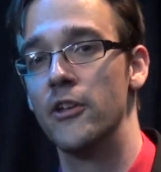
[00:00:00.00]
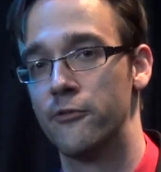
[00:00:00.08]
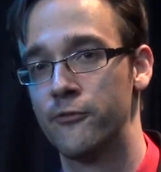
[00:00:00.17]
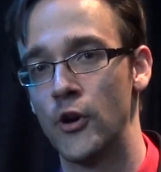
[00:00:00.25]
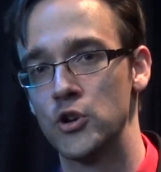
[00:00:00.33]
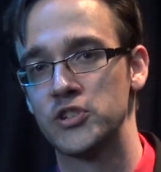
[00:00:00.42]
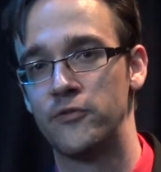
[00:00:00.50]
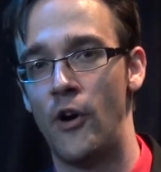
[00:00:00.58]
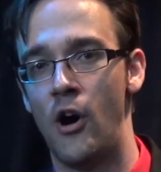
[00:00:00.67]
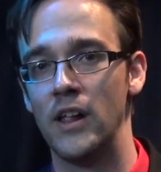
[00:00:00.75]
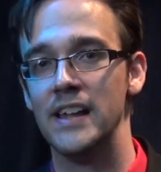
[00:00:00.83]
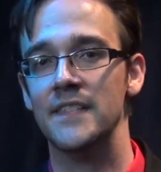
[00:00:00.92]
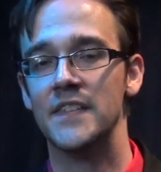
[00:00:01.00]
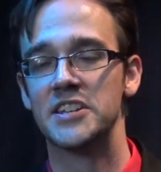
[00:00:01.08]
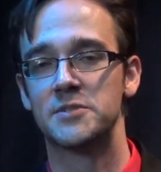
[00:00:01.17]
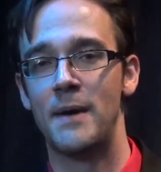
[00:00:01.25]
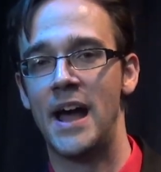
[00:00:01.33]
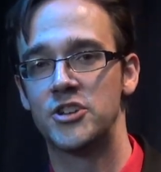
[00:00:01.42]
The first fall in
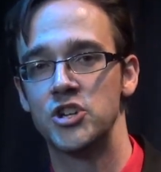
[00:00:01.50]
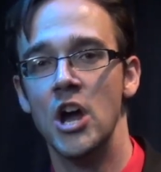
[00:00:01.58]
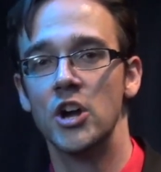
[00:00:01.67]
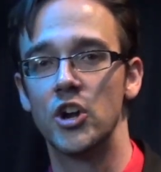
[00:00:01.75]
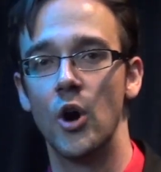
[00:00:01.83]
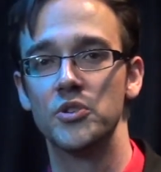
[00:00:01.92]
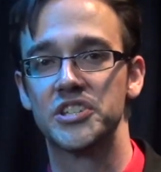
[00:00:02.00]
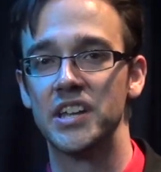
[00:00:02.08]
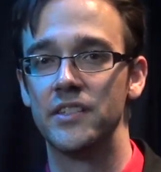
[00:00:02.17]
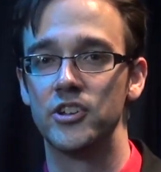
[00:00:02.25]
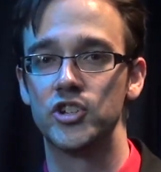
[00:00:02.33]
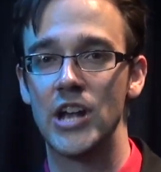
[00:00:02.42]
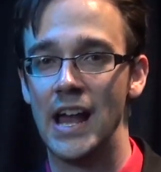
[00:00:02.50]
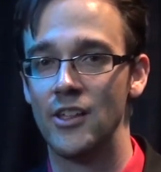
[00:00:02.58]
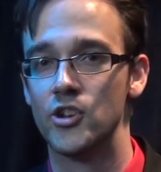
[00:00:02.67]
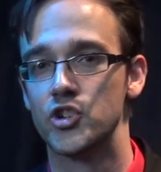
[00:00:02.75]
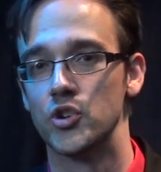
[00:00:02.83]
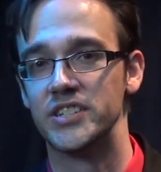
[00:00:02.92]
this match goes to the
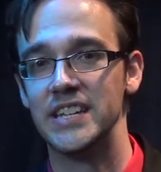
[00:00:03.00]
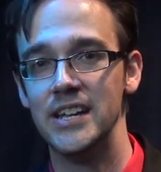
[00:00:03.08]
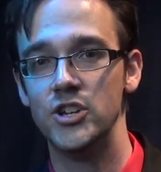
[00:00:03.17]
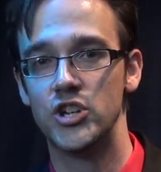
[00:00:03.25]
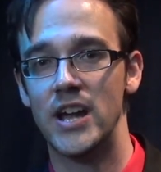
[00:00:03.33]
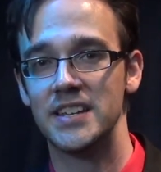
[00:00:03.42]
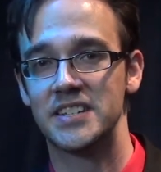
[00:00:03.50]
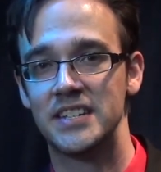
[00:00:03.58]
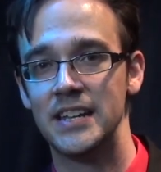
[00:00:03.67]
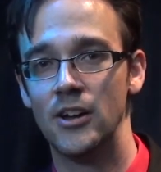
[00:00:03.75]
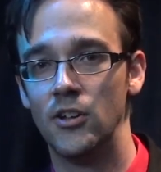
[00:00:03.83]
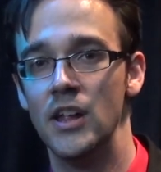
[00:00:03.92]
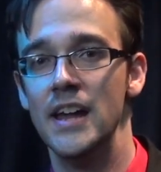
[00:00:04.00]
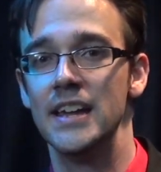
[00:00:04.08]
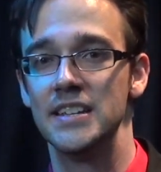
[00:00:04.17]
challenger TJ Steel.